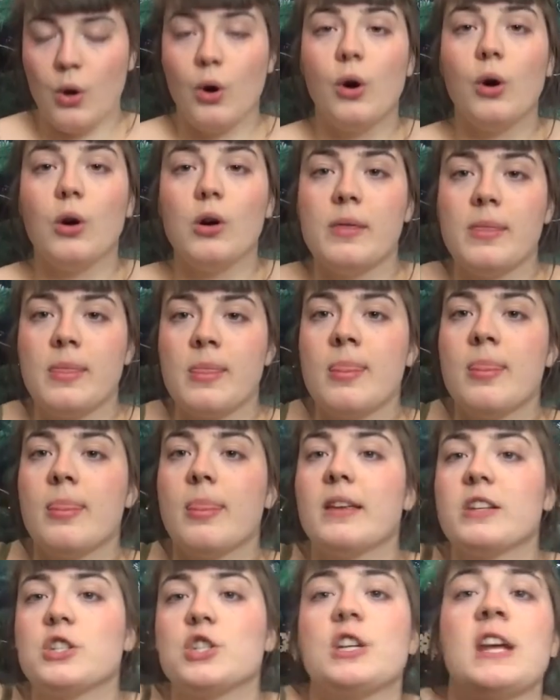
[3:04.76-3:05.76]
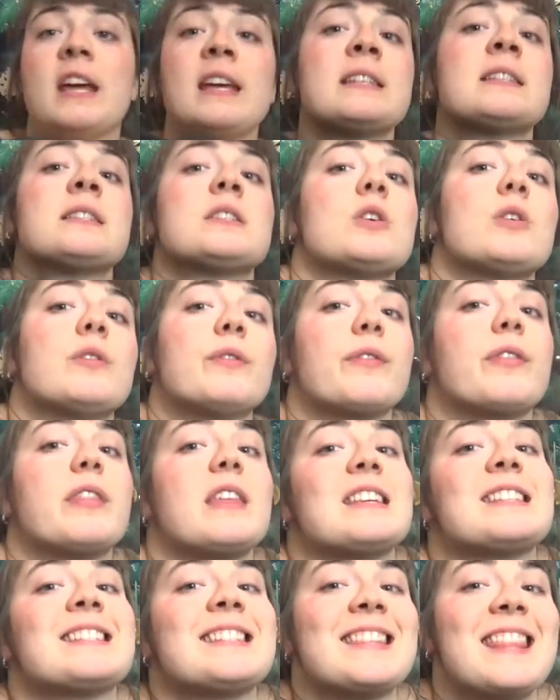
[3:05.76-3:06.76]
on the chest of
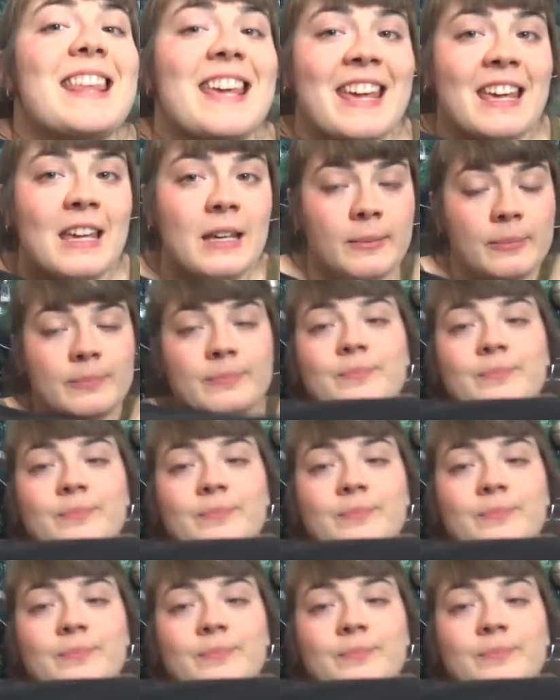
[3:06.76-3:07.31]
this thing,